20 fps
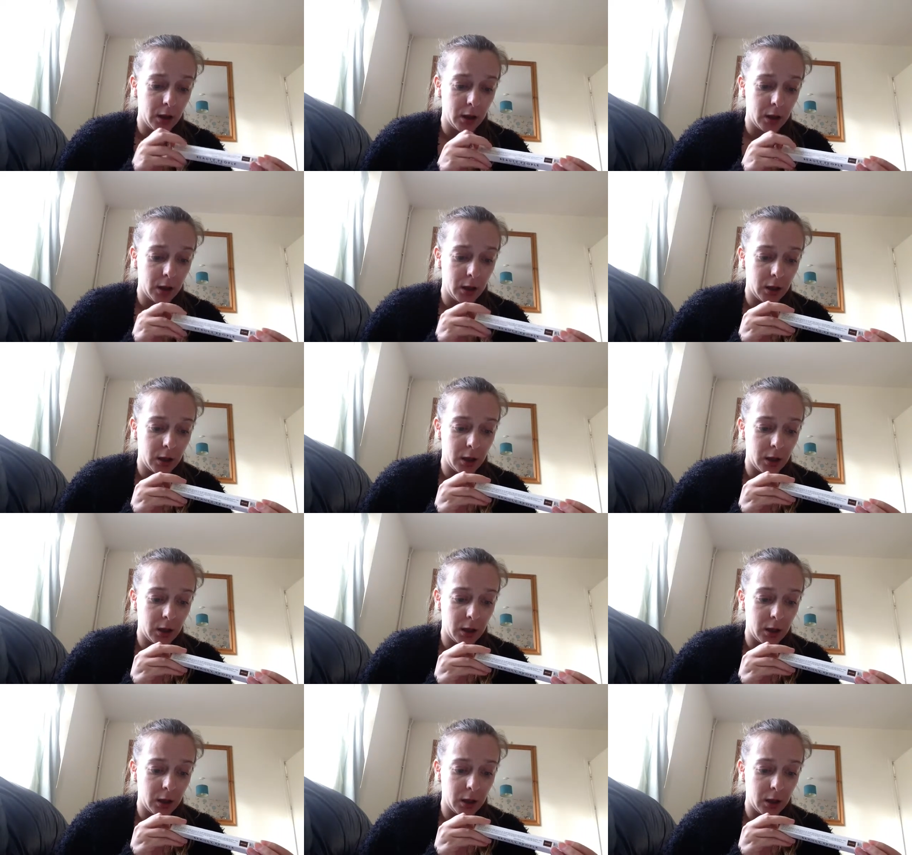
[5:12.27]

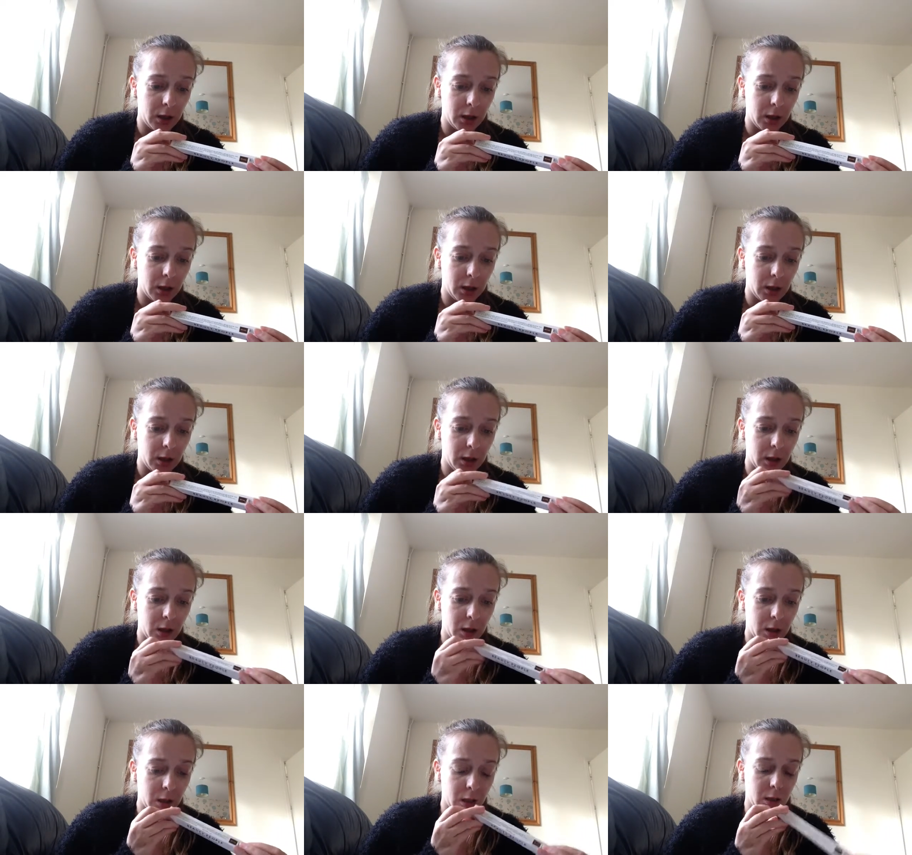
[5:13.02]

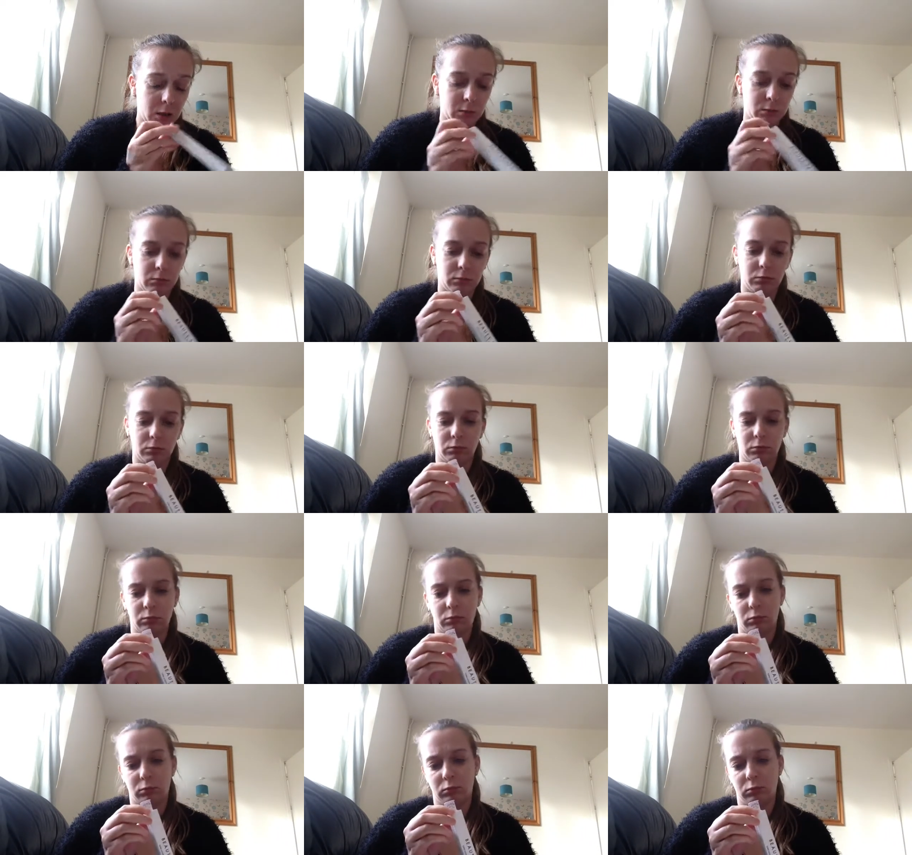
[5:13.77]

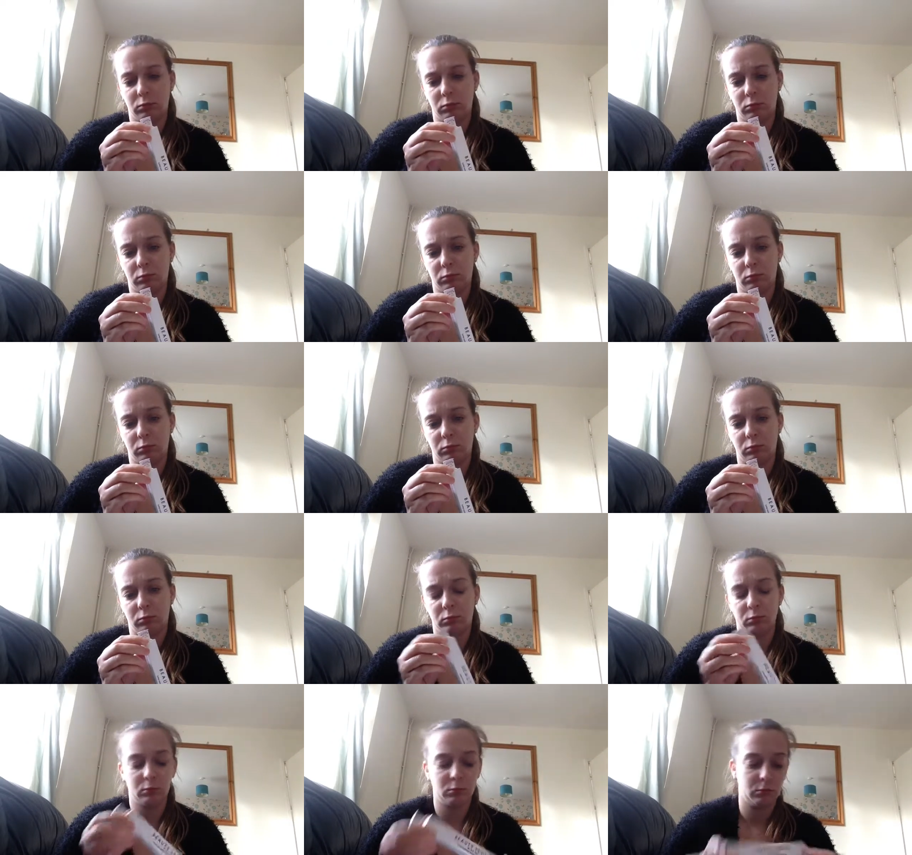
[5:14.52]

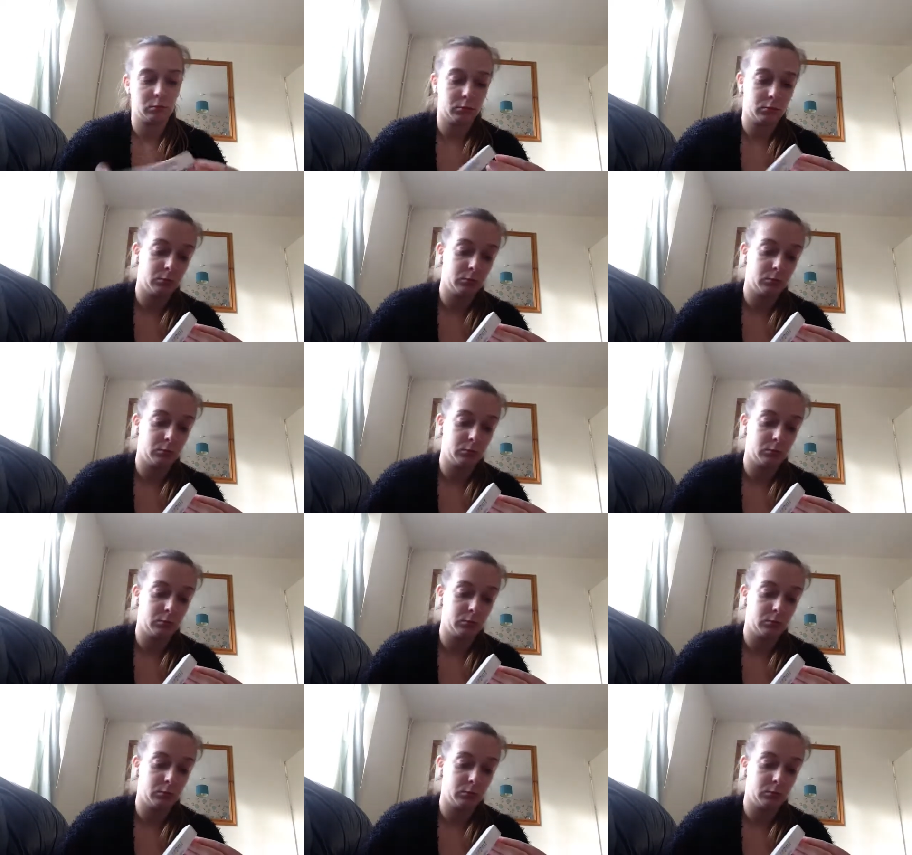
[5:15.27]
(no one is talking)